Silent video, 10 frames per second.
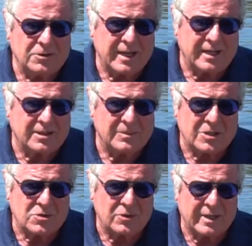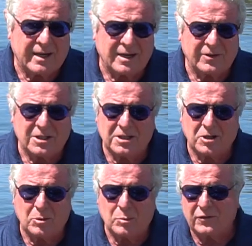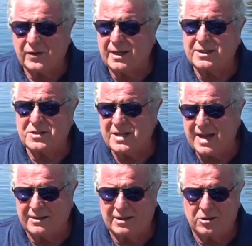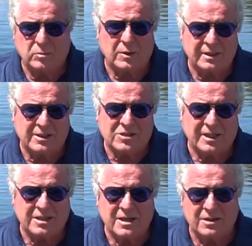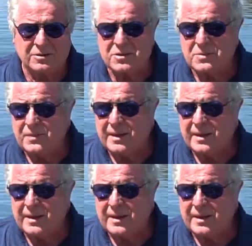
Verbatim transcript: take the mystery out of it, Kicker provides downloadable listening tones,